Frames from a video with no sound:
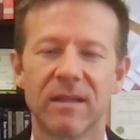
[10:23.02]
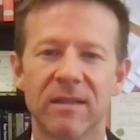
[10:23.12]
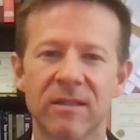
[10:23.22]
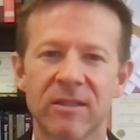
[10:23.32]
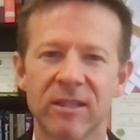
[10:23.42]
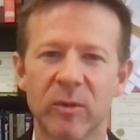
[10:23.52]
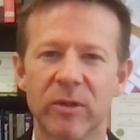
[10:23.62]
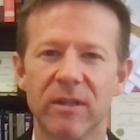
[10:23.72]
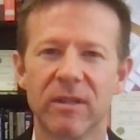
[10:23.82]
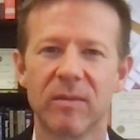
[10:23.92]
In
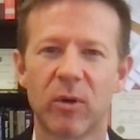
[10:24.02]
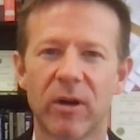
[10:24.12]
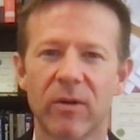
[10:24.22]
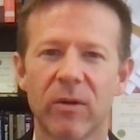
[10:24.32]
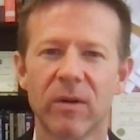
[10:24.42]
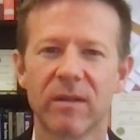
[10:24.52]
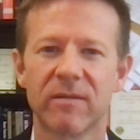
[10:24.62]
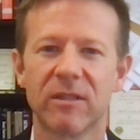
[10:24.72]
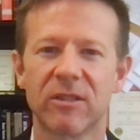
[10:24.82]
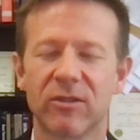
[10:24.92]
summary, the priority of
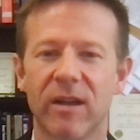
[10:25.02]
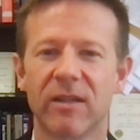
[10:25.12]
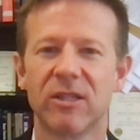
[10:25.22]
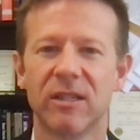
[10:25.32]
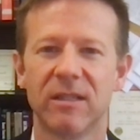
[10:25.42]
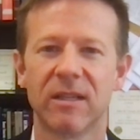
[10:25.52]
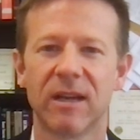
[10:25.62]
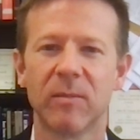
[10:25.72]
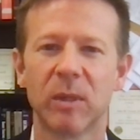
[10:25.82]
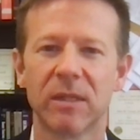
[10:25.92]
this strategy is
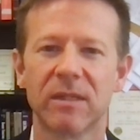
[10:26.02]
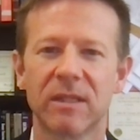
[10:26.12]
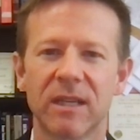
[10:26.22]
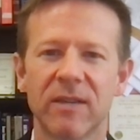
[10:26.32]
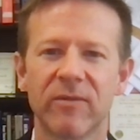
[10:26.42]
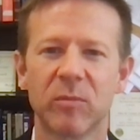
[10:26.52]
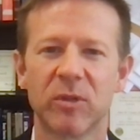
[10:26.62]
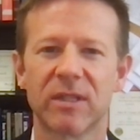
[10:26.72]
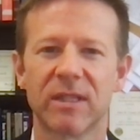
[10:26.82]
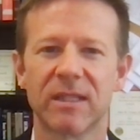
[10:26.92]
enabling safe and
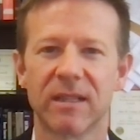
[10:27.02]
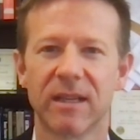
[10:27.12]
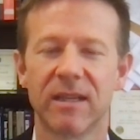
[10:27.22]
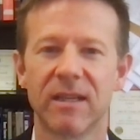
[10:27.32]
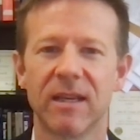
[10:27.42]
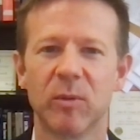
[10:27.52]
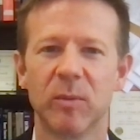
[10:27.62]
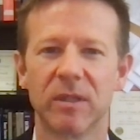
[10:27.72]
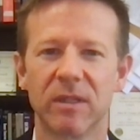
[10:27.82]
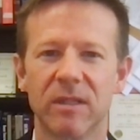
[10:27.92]
precise landing
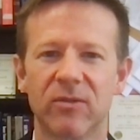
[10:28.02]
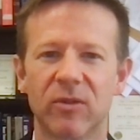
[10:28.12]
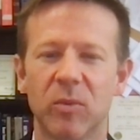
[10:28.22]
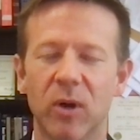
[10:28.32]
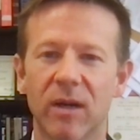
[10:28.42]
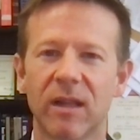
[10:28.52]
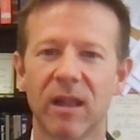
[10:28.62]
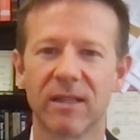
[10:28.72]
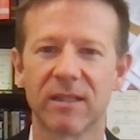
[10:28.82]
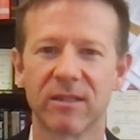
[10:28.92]
capabilities for broad
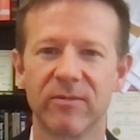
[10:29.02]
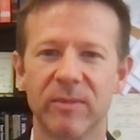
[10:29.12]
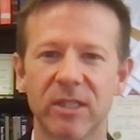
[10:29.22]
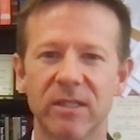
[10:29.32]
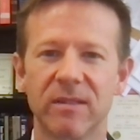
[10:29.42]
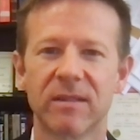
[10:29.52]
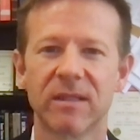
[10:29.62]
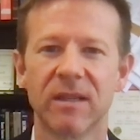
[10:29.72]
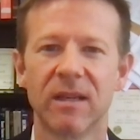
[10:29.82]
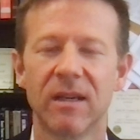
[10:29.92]
classes of missions,
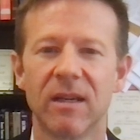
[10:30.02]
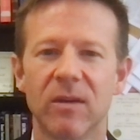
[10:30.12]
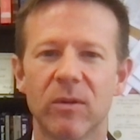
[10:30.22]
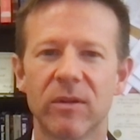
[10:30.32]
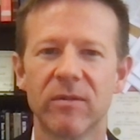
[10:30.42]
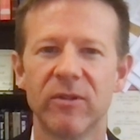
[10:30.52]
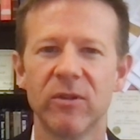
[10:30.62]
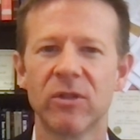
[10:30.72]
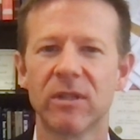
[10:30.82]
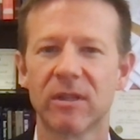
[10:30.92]
with
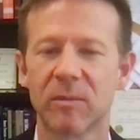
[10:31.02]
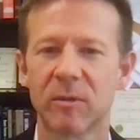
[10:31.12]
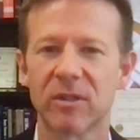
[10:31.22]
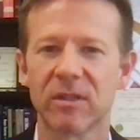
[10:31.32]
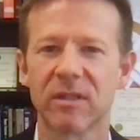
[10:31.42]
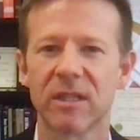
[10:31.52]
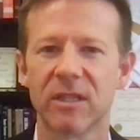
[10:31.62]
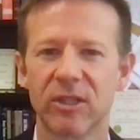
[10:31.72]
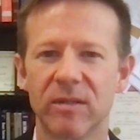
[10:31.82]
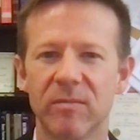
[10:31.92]
infusion and
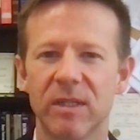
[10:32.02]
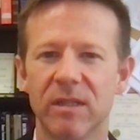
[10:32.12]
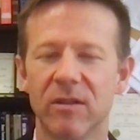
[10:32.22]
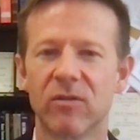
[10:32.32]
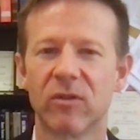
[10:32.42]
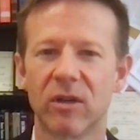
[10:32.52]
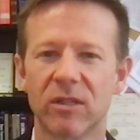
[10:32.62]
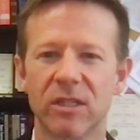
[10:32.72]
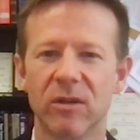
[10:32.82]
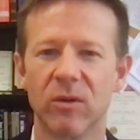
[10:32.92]
commercialization being the
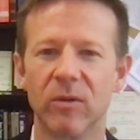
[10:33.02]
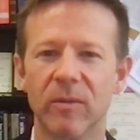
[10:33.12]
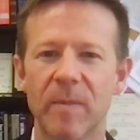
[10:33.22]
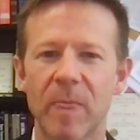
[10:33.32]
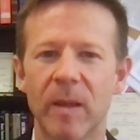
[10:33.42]
overarching goal.